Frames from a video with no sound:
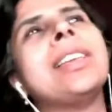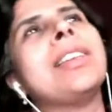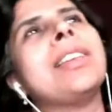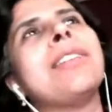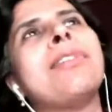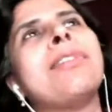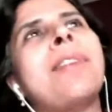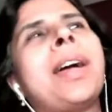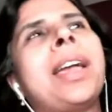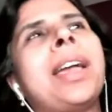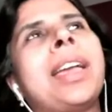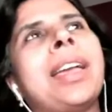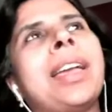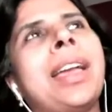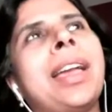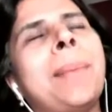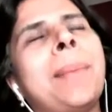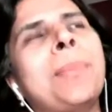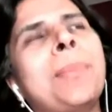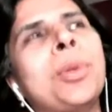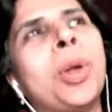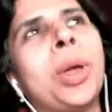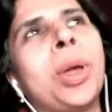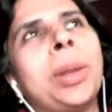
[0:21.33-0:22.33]
if I
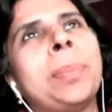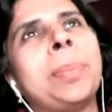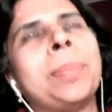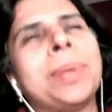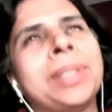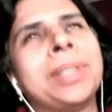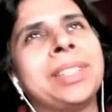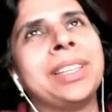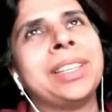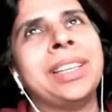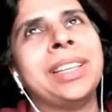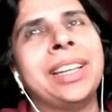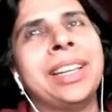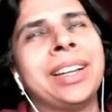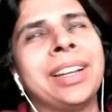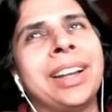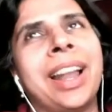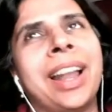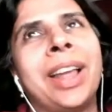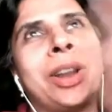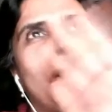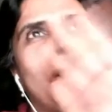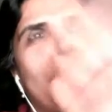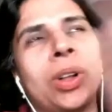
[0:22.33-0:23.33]
am not a person here
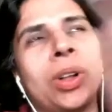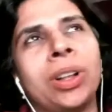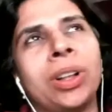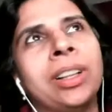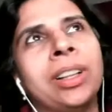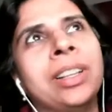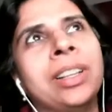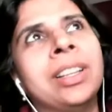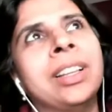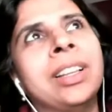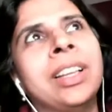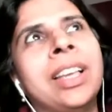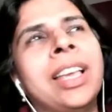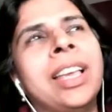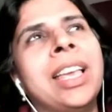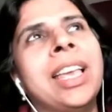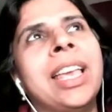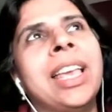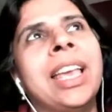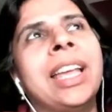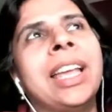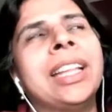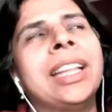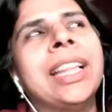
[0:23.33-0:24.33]
at all,
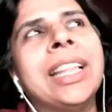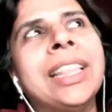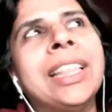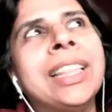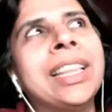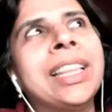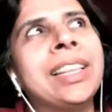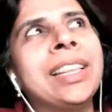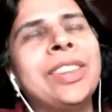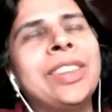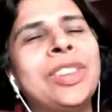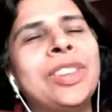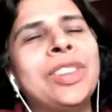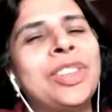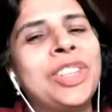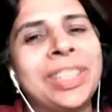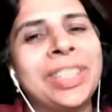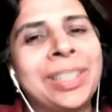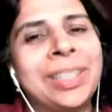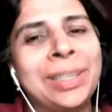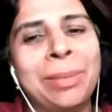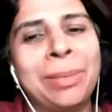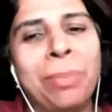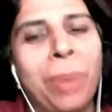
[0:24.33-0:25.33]
then this is
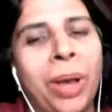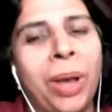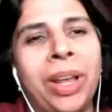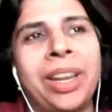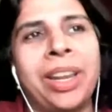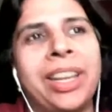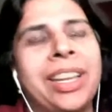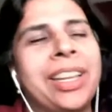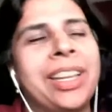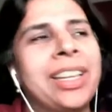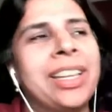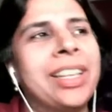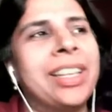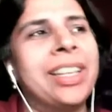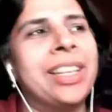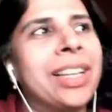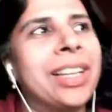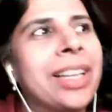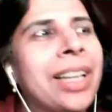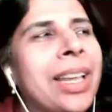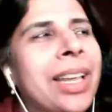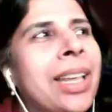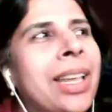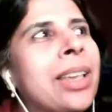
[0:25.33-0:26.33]
just a body.
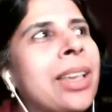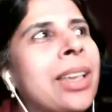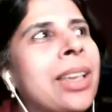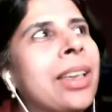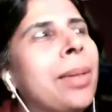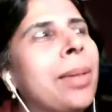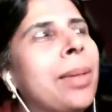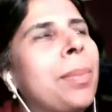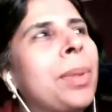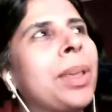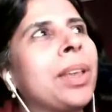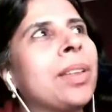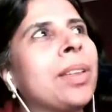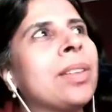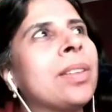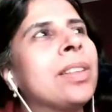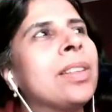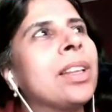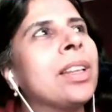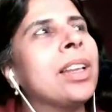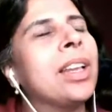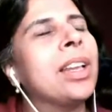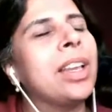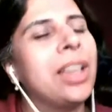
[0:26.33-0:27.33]
Because
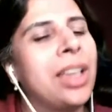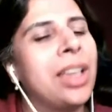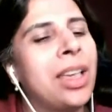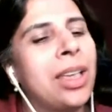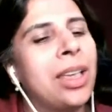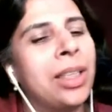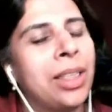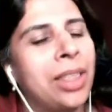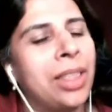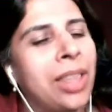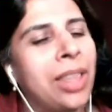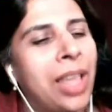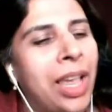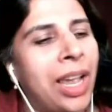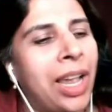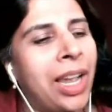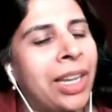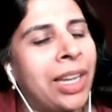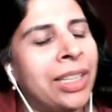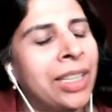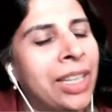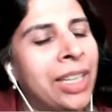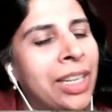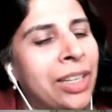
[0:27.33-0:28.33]
I
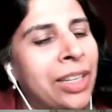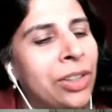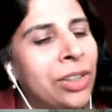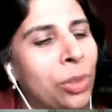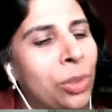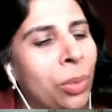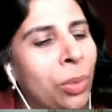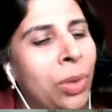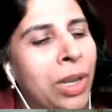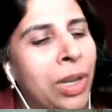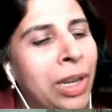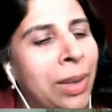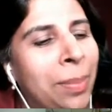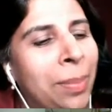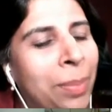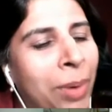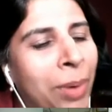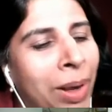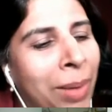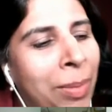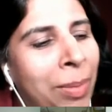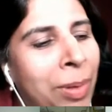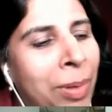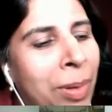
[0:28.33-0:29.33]
think it's only a
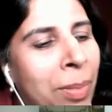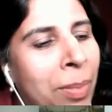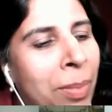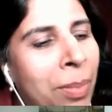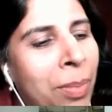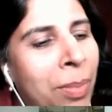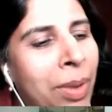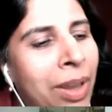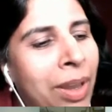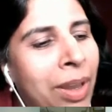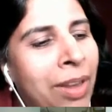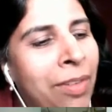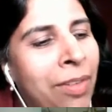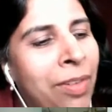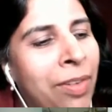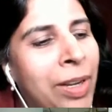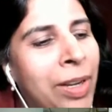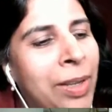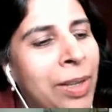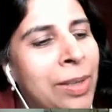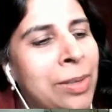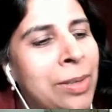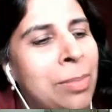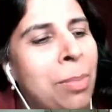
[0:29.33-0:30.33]
problem if it
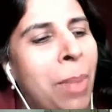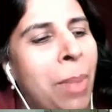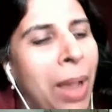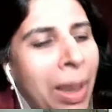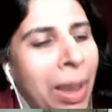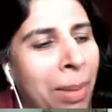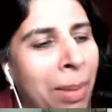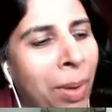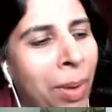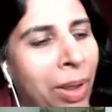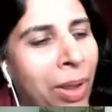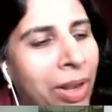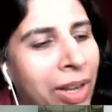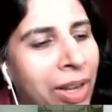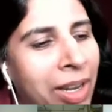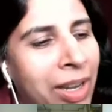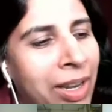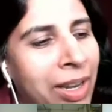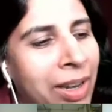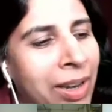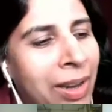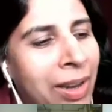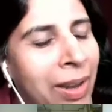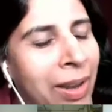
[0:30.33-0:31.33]
is my body